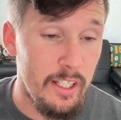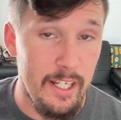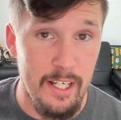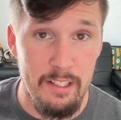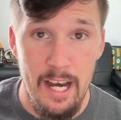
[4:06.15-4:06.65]

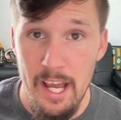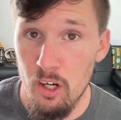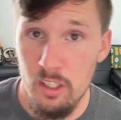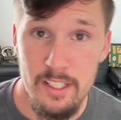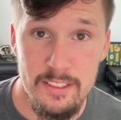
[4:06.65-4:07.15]
And I
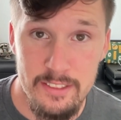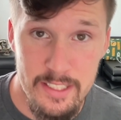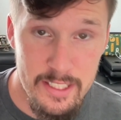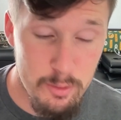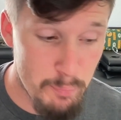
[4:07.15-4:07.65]
already
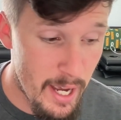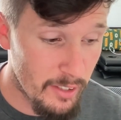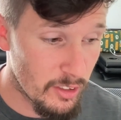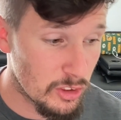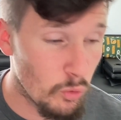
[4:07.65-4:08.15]
see the
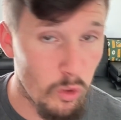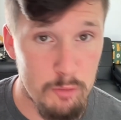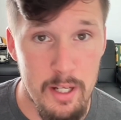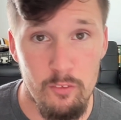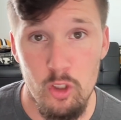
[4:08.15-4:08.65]
Packers
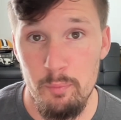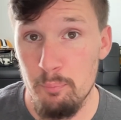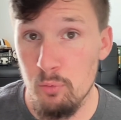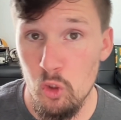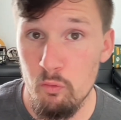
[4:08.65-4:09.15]
cornerback room
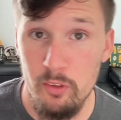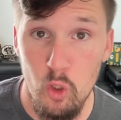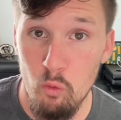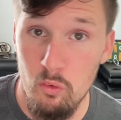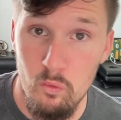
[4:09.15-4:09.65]
improving
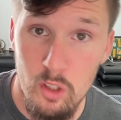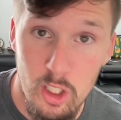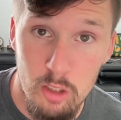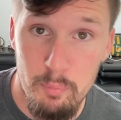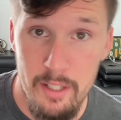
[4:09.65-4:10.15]

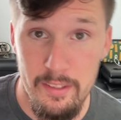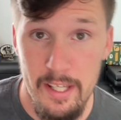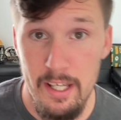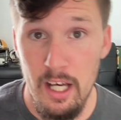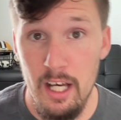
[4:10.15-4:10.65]
overall by
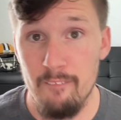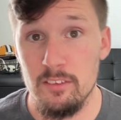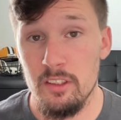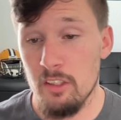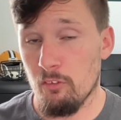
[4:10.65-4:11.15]
Nate
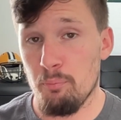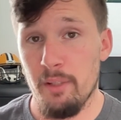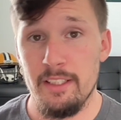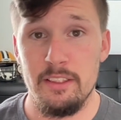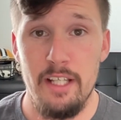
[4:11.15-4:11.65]
Hobbs
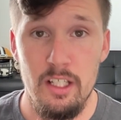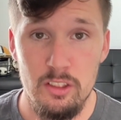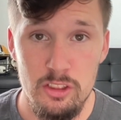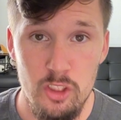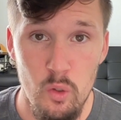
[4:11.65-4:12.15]
replacing
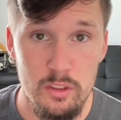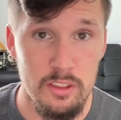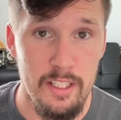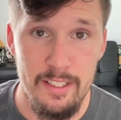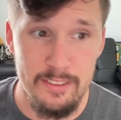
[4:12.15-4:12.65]
Eric Stokes. And
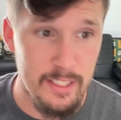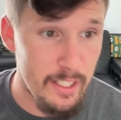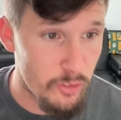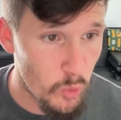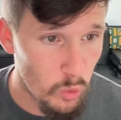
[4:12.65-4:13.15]
like I said,
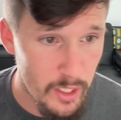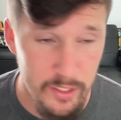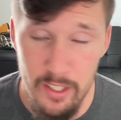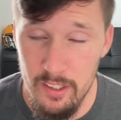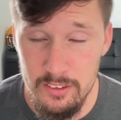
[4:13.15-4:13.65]
I do like
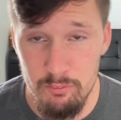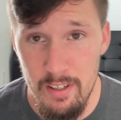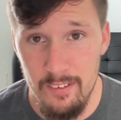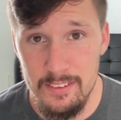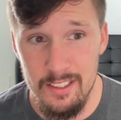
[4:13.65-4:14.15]
Carrington
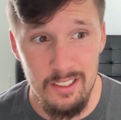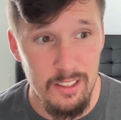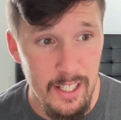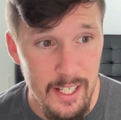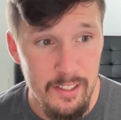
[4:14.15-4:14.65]
Valentine a
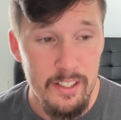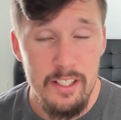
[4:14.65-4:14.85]
lot.